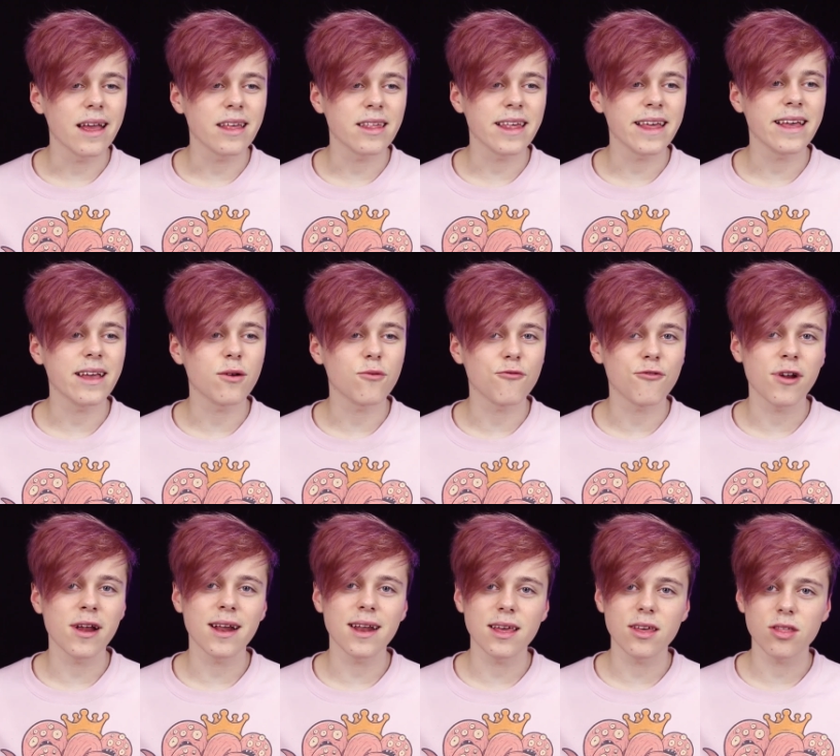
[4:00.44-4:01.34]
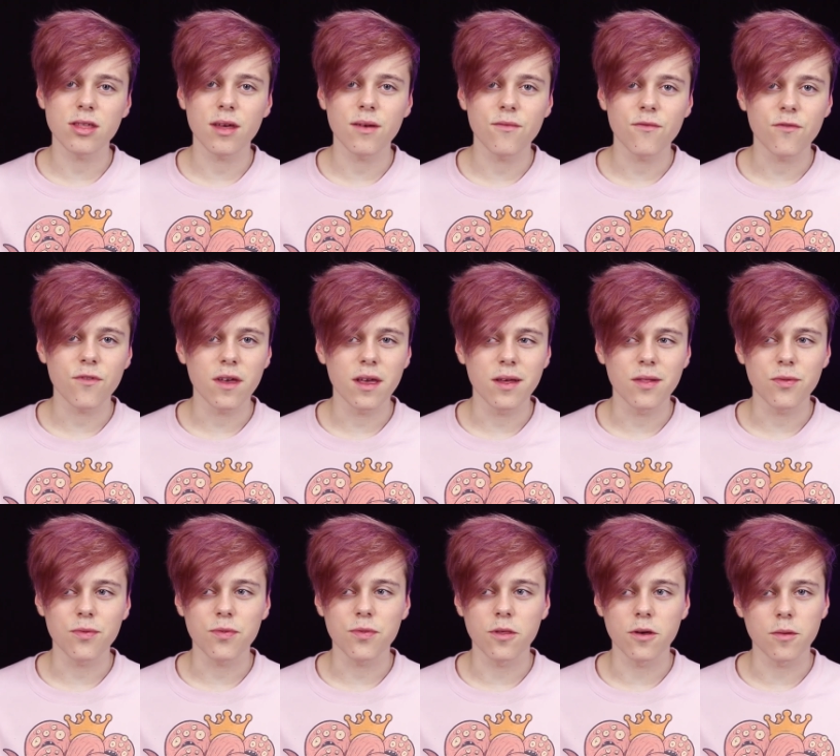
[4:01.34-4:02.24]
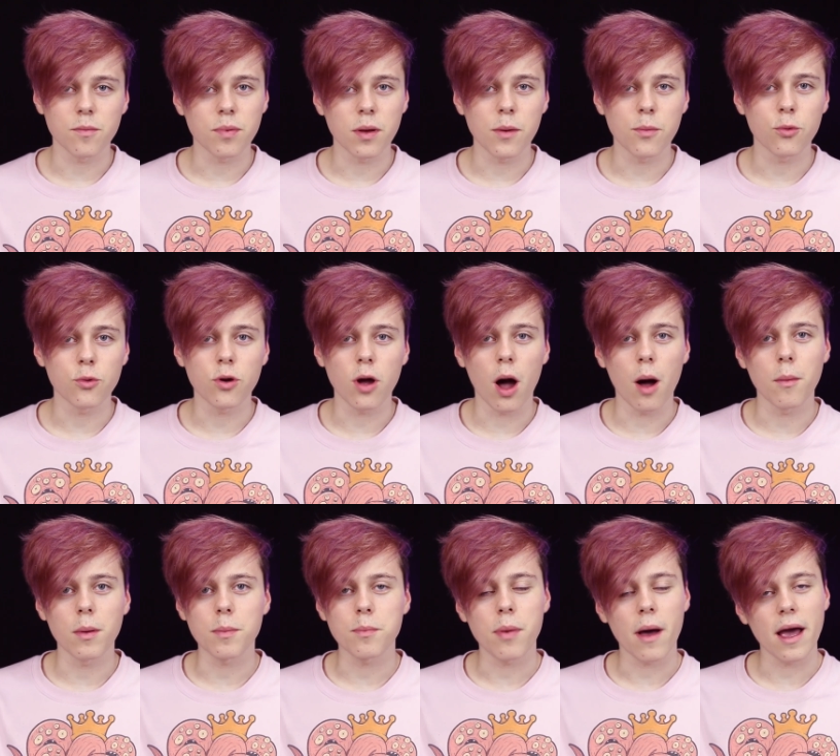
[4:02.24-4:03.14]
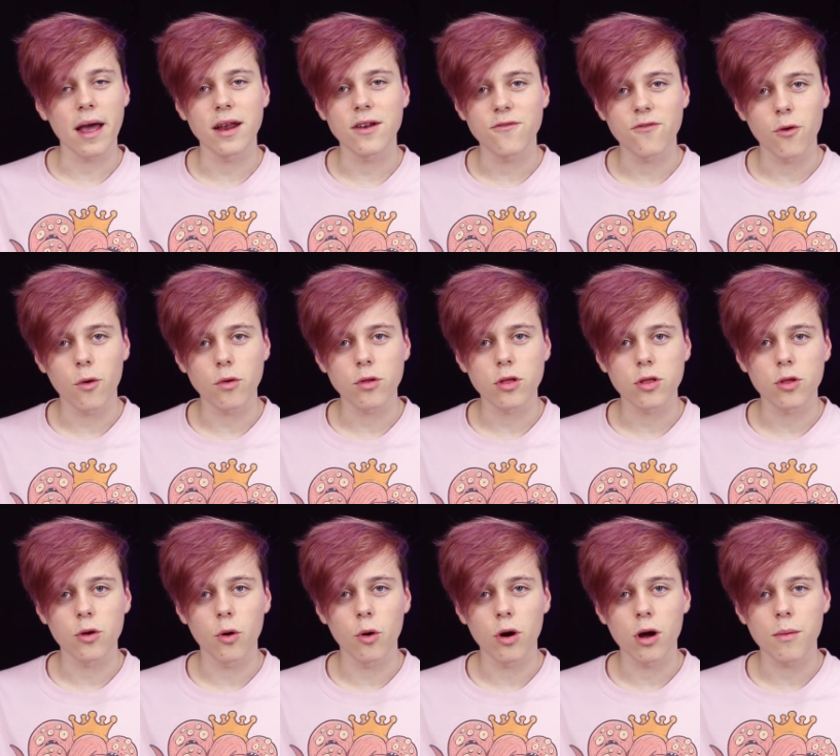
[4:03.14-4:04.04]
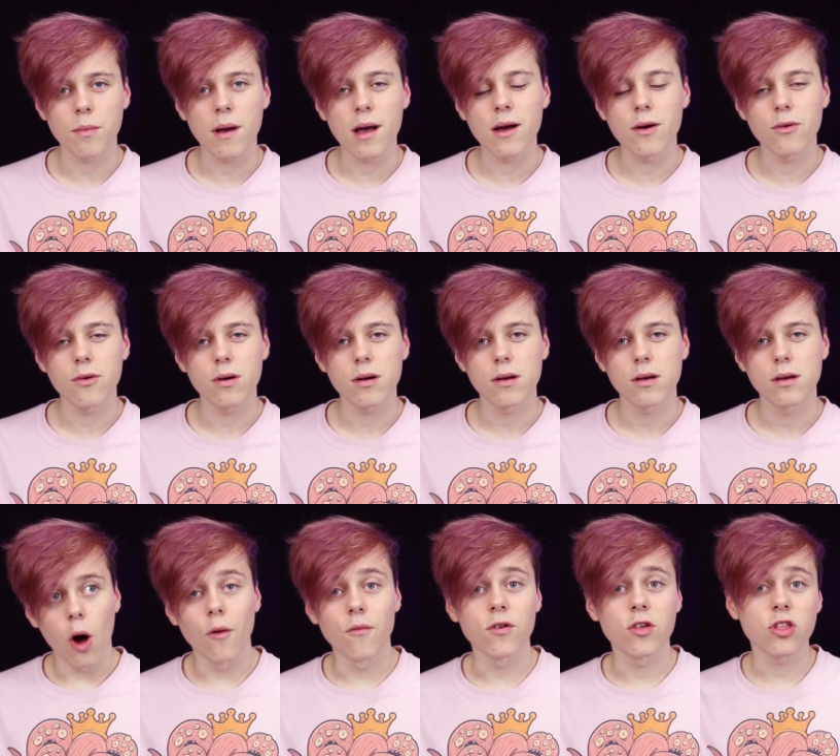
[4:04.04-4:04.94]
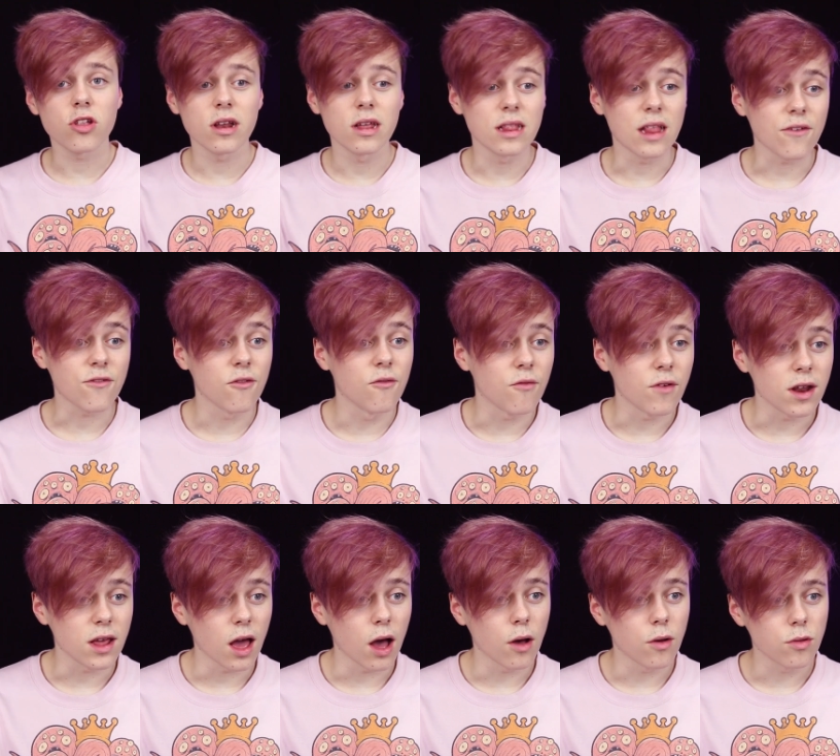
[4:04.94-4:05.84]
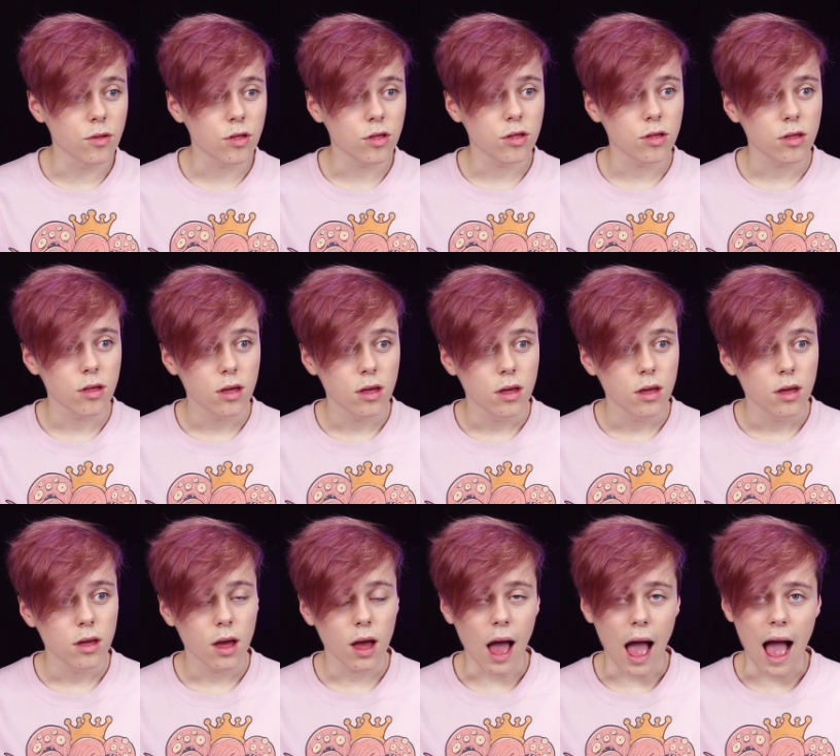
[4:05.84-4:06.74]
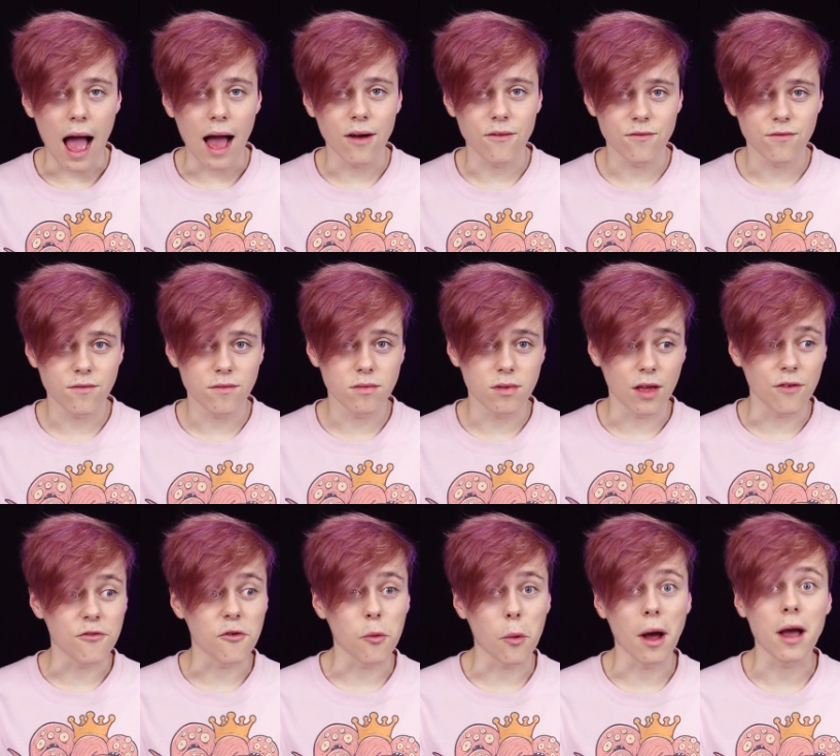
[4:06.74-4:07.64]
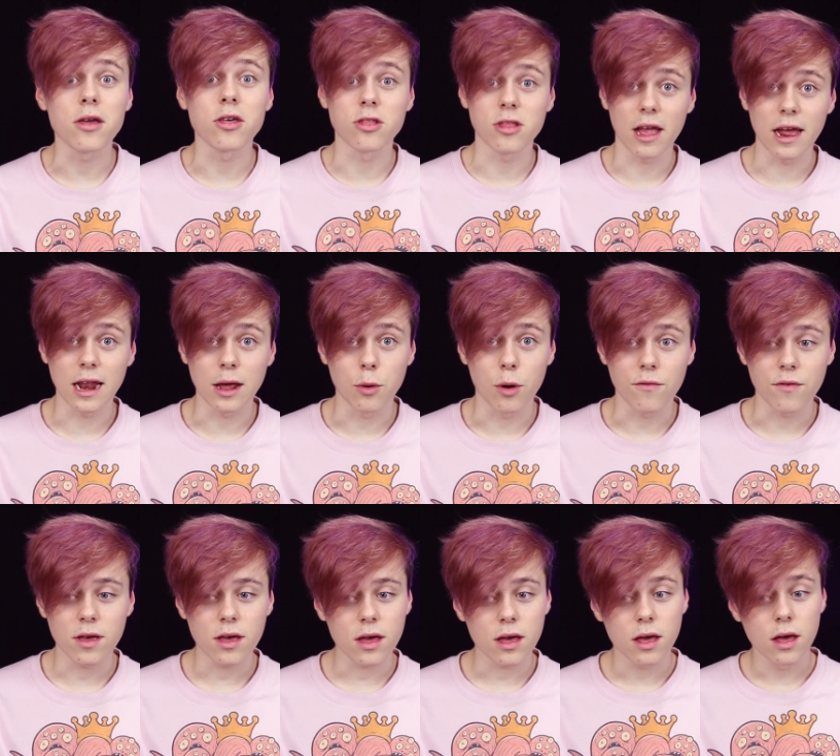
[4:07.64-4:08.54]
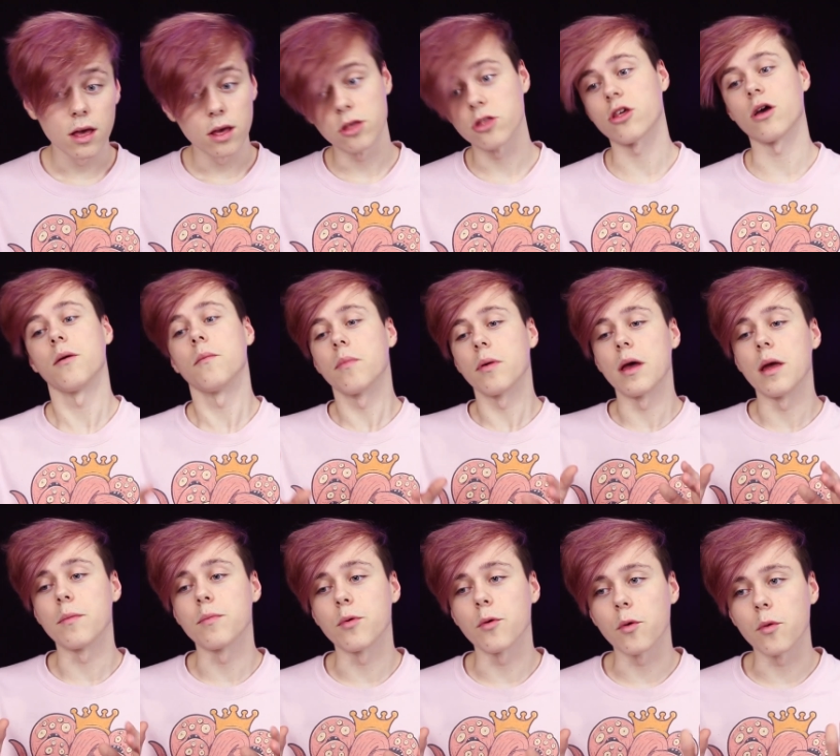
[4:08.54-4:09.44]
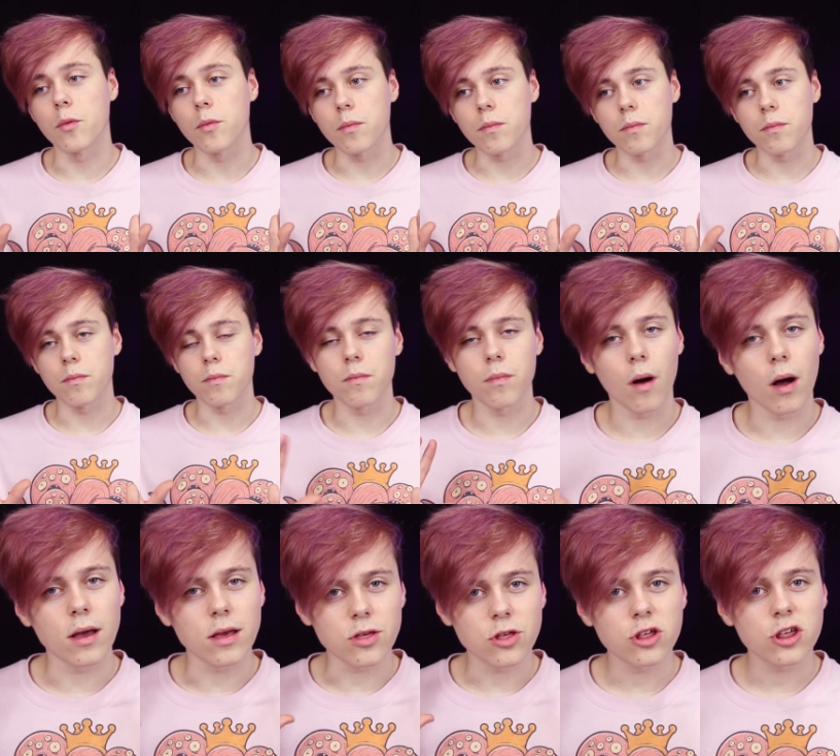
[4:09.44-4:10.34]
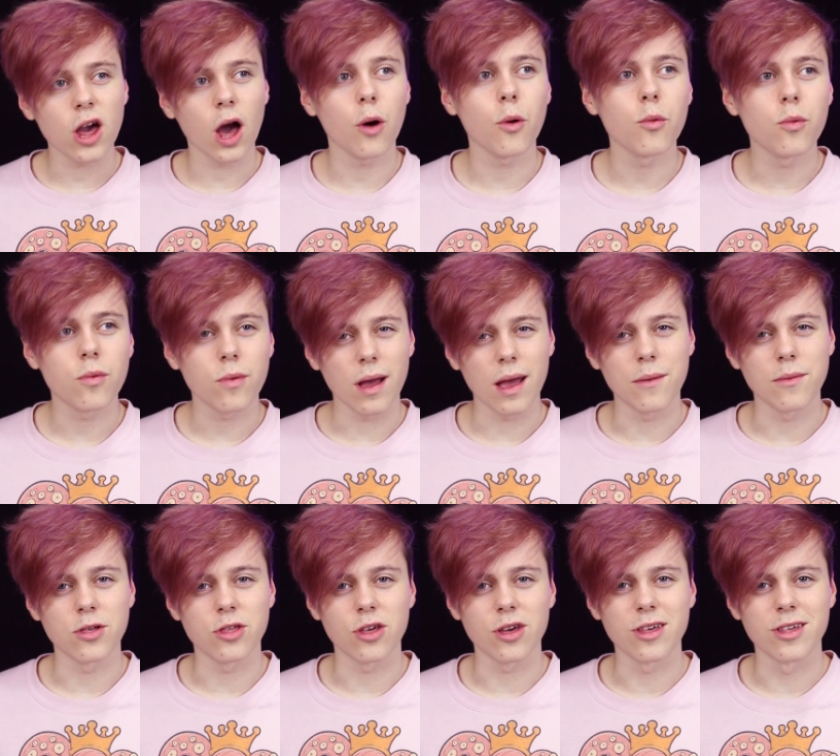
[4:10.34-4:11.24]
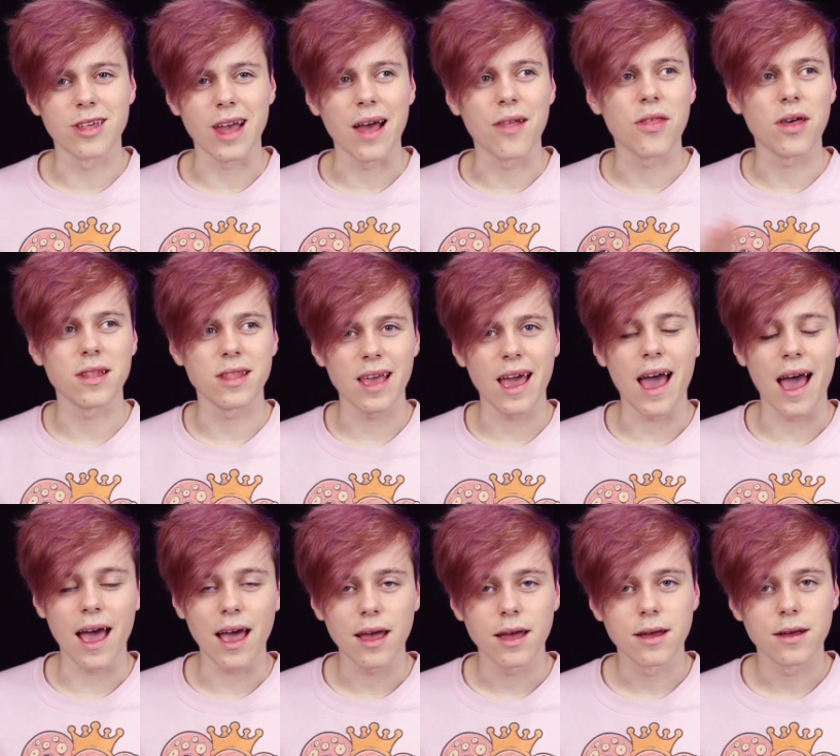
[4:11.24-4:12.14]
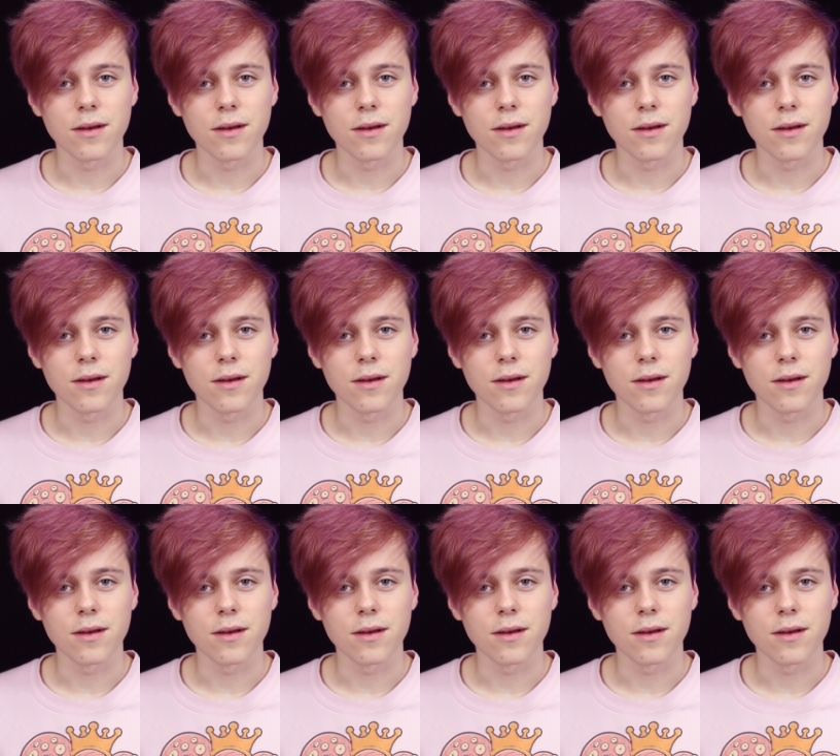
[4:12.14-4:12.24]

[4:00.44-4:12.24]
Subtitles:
Is it really something that people can't be paid for to talk about? Obviously, different videos have different ways of dealing with it. Some people might show images and then, yeah,